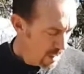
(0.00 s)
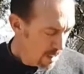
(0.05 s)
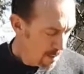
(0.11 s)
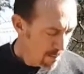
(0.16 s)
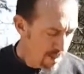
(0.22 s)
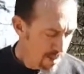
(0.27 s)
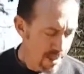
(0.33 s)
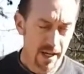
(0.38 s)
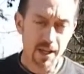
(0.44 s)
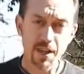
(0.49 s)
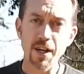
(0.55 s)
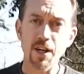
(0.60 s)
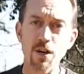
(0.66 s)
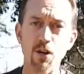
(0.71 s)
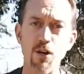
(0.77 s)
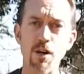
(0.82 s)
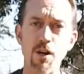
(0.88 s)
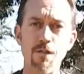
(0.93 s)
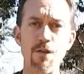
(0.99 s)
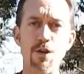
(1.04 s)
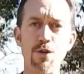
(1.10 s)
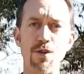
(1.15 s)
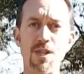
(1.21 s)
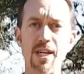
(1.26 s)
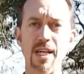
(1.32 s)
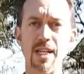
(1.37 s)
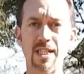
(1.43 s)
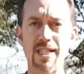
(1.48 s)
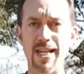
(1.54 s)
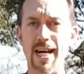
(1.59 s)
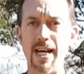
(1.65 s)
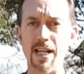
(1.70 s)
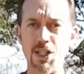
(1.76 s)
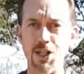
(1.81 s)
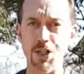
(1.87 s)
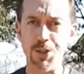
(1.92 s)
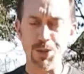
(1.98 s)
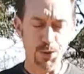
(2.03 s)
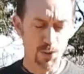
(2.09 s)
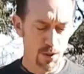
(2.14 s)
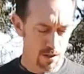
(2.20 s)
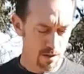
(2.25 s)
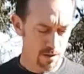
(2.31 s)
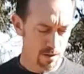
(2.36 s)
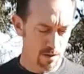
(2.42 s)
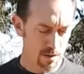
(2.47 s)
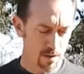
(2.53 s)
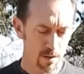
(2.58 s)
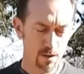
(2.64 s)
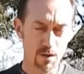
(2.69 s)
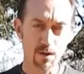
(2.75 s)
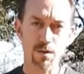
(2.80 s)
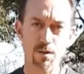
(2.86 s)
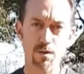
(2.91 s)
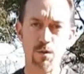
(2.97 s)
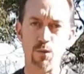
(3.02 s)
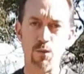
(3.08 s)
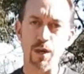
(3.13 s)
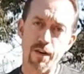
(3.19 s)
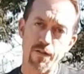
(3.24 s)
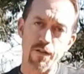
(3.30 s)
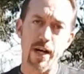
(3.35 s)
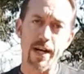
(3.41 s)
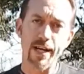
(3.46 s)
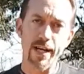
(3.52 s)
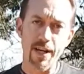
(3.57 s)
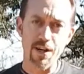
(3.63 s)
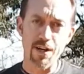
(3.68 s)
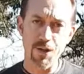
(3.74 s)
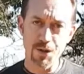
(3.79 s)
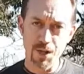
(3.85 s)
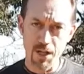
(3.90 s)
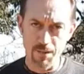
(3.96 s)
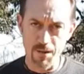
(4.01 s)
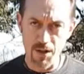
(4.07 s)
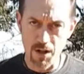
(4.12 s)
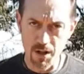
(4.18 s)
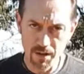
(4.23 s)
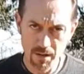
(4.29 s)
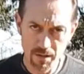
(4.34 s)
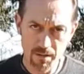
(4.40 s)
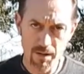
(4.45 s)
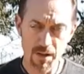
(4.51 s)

But yeah, there are a few things that I do whenever I get a new tomahawk.